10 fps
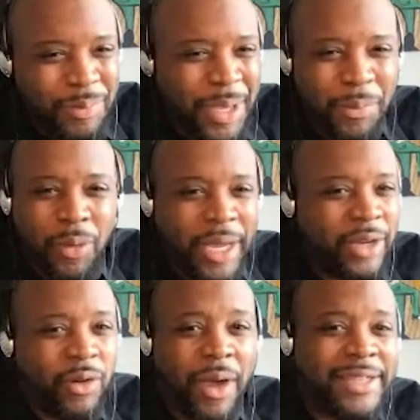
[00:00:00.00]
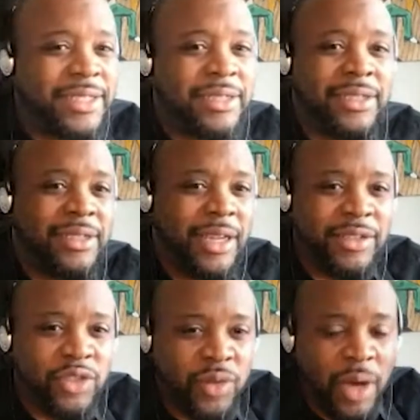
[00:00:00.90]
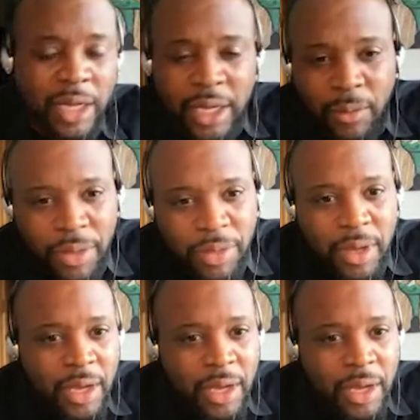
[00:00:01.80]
people in crisis and and struggling with